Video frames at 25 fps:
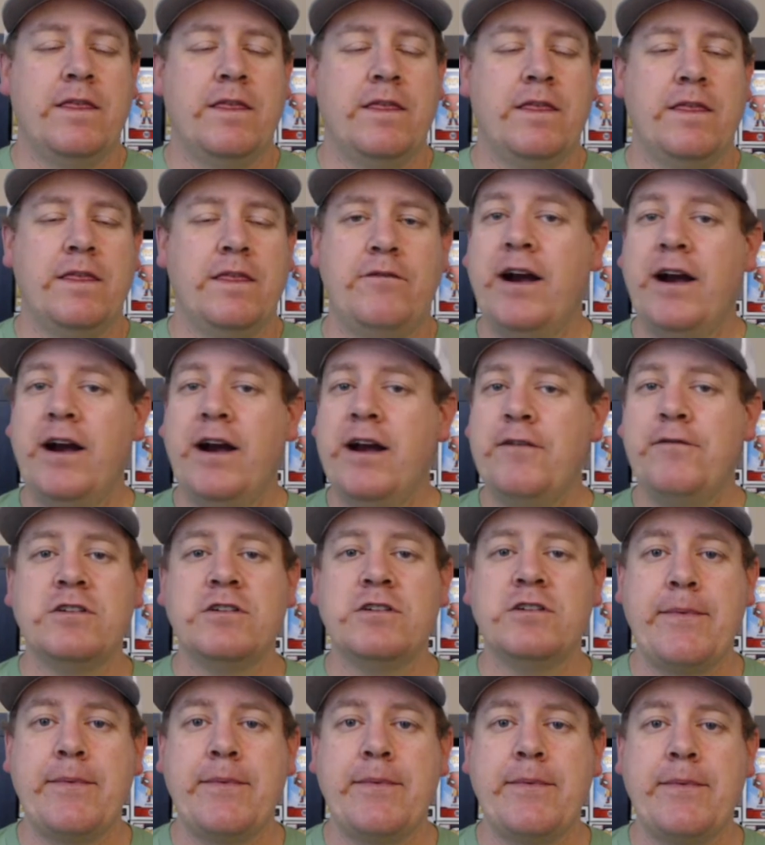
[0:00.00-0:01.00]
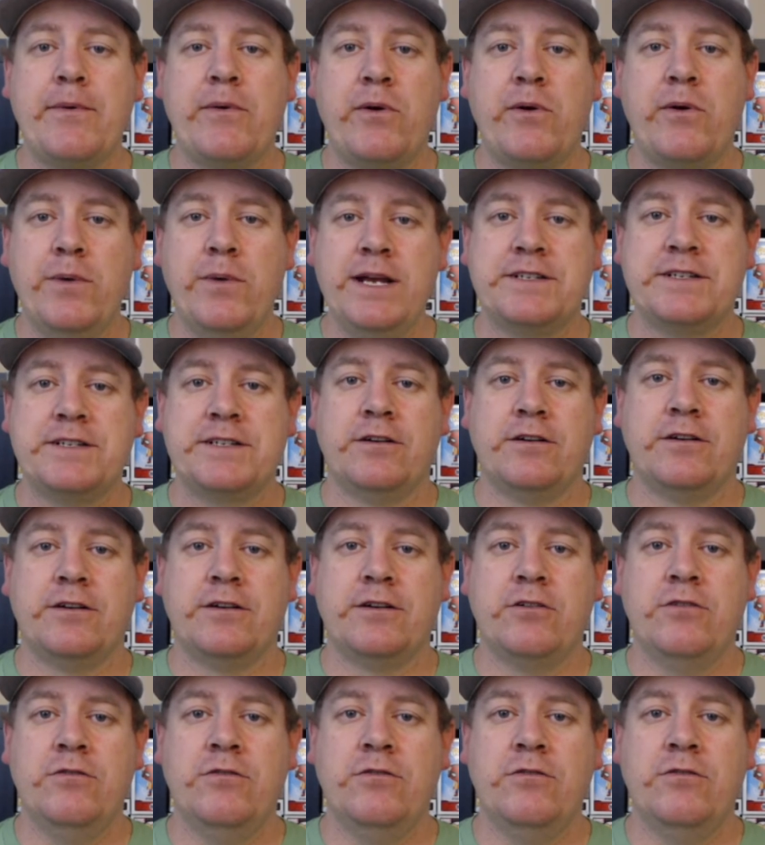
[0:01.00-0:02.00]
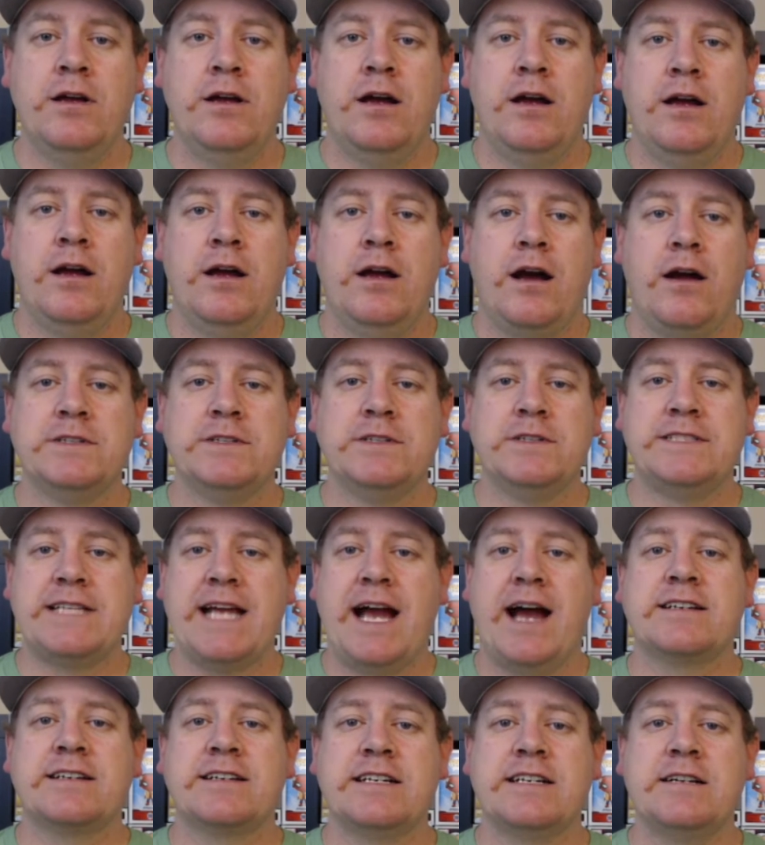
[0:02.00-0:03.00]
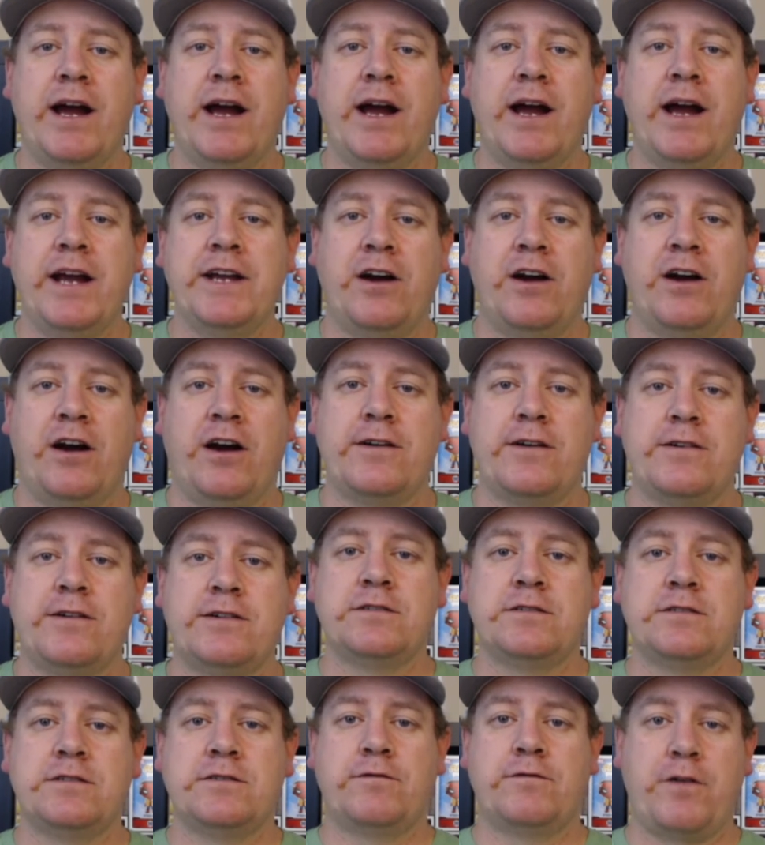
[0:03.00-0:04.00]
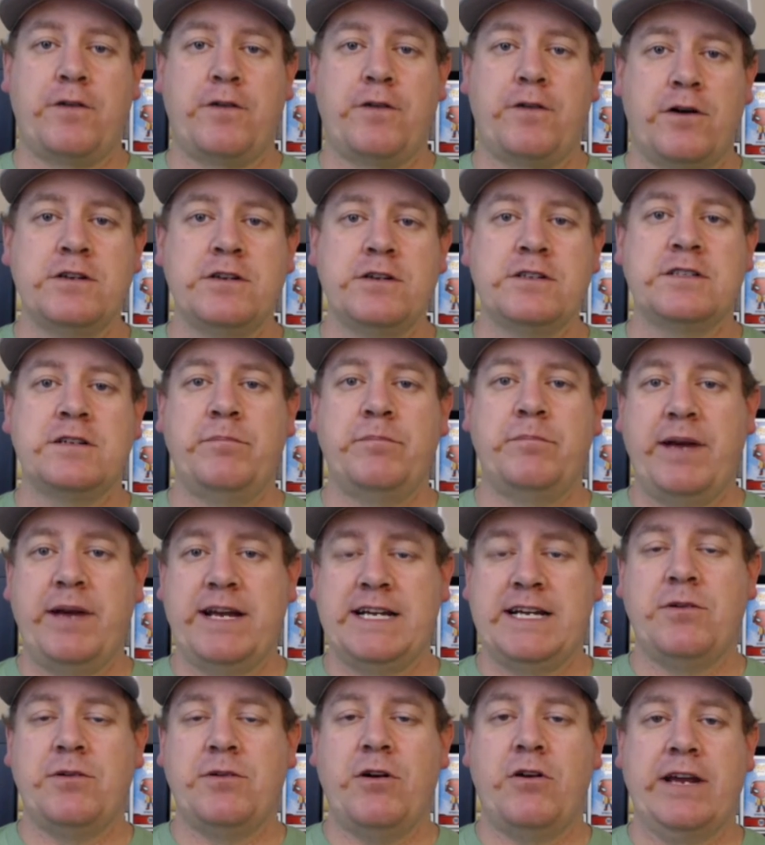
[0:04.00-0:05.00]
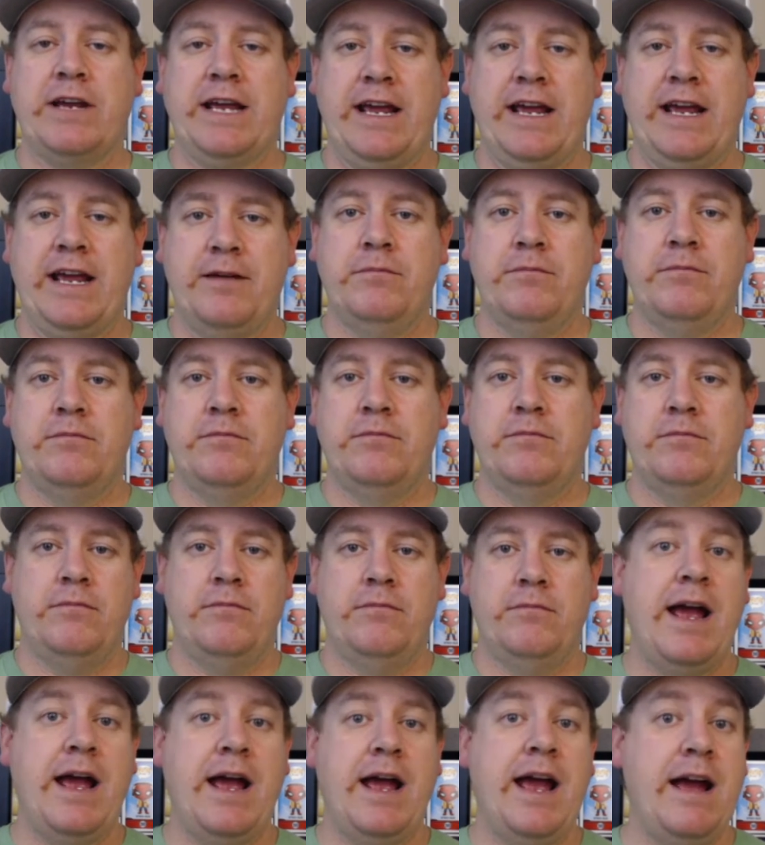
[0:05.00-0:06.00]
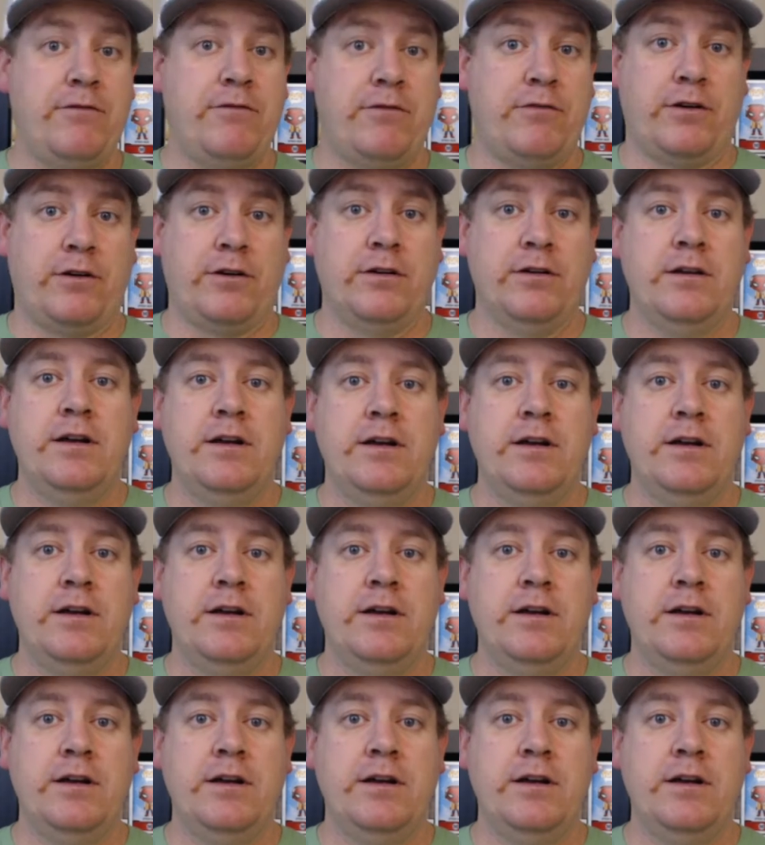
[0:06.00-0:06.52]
The very first game that we went to was actually my daughter's first baseball game ever.